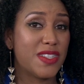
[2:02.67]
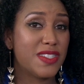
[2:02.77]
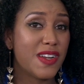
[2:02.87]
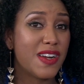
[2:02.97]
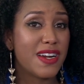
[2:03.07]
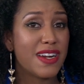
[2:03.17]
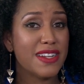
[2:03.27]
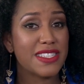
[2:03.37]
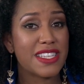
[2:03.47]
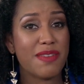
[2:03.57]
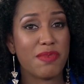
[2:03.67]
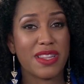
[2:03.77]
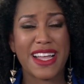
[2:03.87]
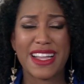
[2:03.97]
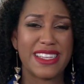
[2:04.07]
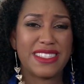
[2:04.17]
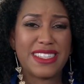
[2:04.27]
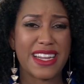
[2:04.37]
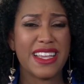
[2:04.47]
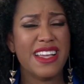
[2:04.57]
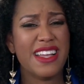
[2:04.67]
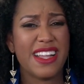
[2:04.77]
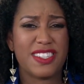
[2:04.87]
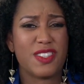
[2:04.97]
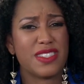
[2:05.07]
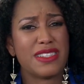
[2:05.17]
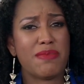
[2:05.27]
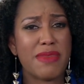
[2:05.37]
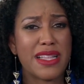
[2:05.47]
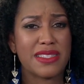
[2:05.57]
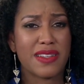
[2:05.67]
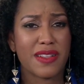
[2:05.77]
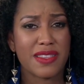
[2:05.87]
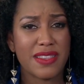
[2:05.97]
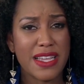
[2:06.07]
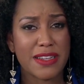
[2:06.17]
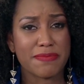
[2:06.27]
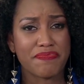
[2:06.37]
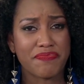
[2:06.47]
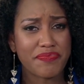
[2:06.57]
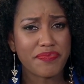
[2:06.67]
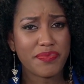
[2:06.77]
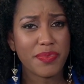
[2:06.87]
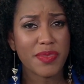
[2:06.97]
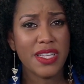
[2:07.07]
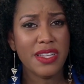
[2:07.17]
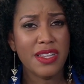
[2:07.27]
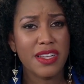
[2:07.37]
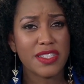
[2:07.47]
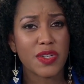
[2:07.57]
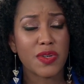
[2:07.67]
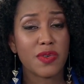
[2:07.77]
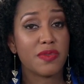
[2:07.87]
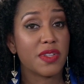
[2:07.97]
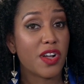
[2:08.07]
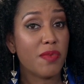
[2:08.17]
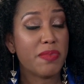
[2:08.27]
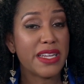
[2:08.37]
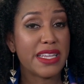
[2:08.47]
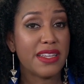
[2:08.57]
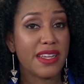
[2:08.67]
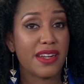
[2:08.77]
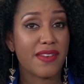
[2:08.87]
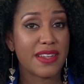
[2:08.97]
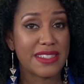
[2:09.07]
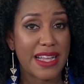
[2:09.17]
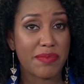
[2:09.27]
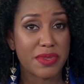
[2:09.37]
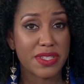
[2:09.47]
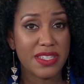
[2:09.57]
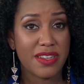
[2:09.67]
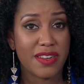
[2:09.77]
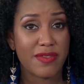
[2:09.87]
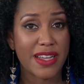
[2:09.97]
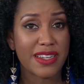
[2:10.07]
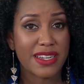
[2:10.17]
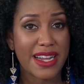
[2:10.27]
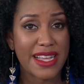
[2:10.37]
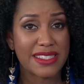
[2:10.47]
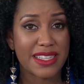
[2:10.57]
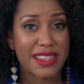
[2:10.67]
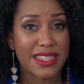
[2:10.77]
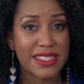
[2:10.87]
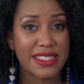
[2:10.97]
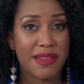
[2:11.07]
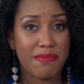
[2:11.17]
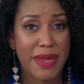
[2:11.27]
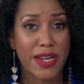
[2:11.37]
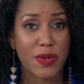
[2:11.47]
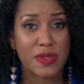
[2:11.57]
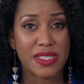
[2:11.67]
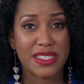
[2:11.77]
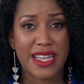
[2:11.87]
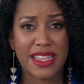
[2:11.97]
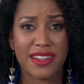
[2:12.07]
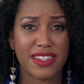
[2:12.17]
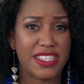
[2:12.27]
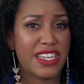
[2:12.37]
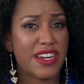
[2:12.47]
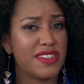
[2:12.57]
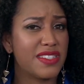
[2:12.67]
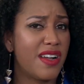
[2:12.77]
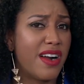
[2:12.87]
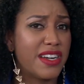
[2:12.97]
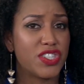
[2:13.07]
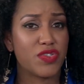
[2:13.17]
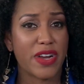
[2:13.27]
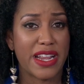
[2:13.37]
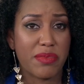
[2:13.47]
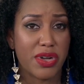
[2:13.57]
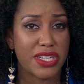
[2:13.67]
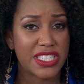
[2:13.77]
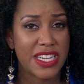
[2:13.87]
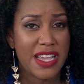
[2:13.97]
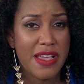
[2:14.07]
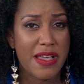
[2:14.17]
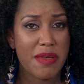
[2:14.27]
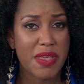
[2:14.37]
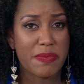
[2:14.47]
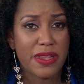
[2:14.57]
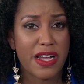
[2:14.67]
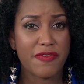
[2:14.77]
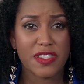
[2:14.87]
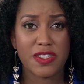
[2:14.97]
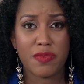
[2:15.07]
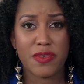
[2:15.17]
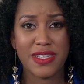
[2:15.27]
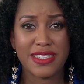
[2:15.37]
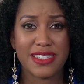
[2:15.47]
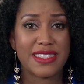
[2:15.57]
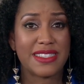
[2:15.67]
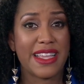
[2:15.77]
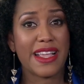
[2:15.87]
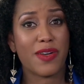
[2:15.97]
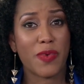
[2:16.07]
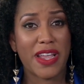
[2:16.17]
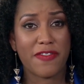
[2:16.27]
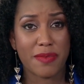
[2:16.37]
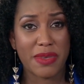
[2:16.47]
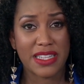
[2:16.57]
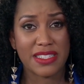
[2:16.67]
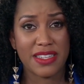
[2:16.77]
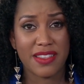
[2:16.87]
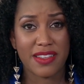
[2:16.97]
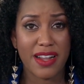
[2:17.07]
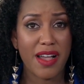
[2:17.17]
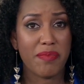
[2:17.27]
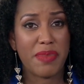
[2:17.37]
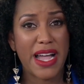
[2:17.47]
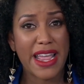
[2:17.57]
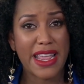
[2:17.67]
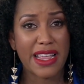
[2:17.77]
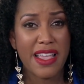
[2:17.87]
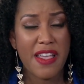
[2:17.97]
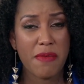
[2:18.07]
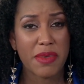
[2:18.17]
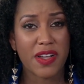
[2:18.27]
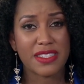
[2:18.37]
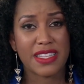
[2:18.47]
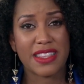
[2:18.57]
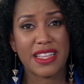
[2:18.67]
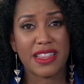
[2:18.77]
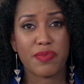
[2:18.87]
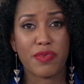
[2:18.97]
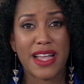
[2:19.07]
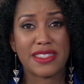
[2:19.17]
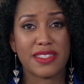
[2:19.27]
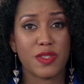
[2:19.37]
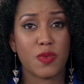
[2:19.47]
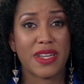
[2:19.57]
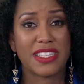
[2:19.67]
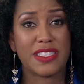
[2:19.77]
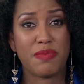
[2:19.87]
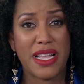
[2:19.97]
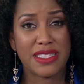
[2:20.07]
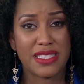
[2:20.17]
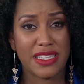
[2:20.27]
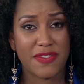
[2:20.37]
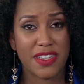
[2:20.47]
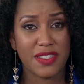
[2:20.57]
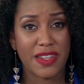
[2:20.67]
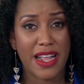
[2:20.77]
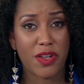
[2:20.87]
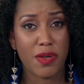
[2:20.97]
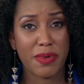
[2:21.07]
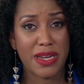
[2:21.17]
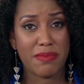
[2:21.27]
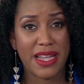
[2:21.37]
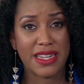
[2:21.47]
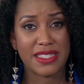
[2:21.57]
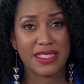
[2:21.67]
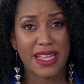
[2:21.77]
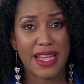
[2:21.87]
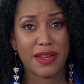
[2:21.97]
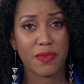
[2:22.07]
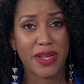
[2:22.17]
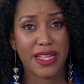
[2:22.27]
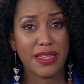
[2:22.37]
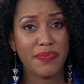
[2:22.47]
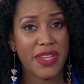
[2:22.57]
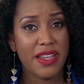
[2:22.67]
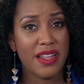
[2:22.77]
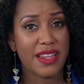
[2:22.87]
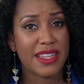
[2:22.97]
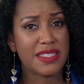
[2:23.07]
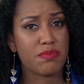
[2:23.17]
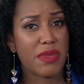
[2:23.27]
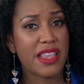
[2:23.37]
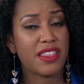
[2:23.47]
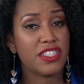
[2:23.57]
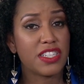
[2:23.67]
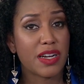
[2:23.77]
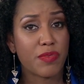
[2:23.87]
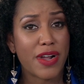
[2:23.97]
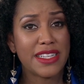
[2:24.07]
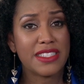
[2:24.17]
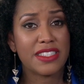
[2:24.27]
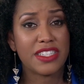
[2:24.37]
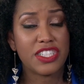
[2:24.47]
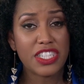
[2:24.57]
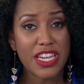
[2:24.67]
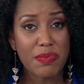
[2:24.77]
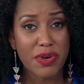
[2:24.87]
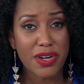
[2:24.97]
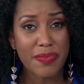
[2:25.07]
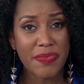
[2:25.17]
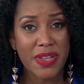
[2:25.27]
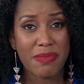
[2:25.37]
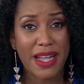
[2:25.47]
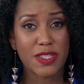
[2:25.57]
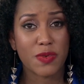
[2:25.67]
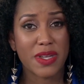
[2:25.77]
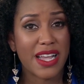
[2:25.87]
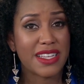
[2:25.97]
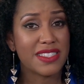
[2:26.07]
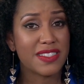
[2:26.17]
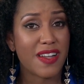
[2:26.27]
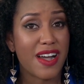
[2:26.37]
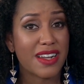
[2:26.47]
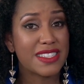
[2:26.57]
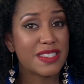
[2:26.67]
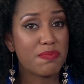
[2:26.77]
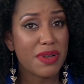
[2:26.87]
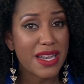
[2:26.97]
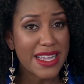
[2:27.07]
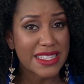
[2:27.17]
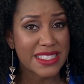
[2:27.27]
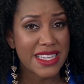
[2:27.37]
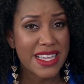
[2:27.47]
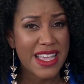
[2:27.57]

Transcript: returns, but like I said, it's just a mental thing. So the company in our example, recognizing this, might notice that their shares aren't trading much. People are for some reason staying away from it. They're not buying because they think the price is too expensive. So that company might decide, well, let's make the share price cheaper by doing a stock split.